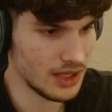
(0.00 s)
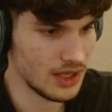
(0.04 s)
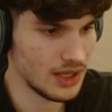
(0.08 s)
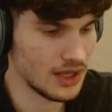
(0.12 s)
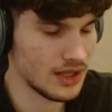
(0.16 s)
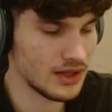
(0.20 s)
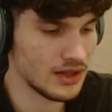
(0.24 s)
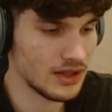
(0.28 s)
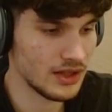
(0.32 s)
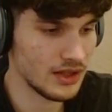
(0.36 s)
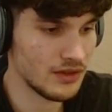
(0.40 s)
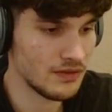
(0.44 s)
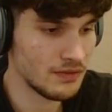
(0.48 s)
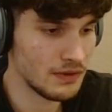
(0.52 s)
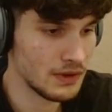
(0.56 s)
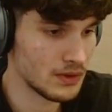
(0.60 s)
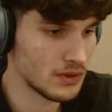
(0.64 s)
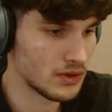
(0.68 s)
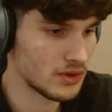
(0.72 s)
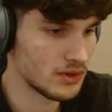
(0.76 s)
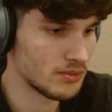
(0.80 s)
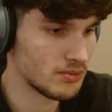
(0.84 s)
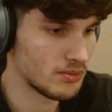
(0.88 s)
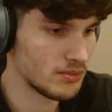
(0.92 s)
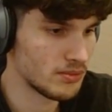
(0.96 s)
and if
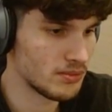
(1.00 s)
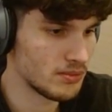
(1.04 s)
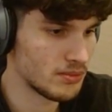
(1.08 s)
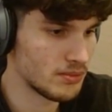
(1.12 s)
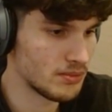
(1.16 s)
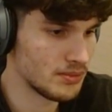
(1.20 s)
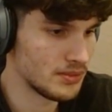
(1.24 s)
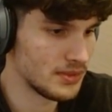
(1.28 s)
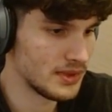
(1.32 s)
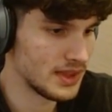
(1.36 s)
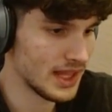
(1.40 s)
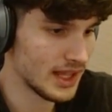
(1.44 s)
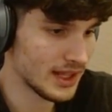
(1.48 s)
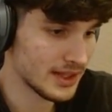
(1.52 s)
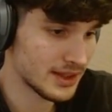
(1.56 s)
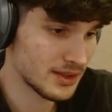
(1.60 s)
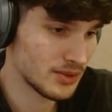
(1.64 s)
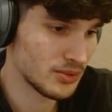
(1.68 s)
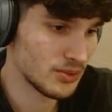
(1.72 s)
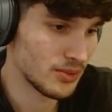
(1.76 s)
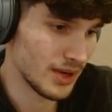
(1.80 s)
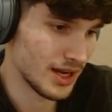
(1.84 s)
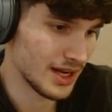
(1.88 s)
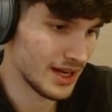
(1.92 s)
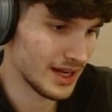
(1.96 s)
you're
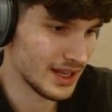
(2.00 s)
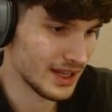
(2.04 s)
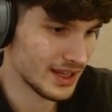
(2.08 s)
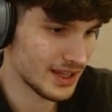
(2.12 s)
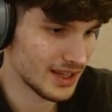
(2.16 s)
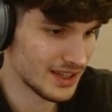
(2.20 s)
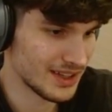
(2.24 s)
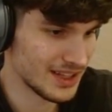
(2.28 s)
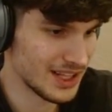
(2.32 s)
not winning,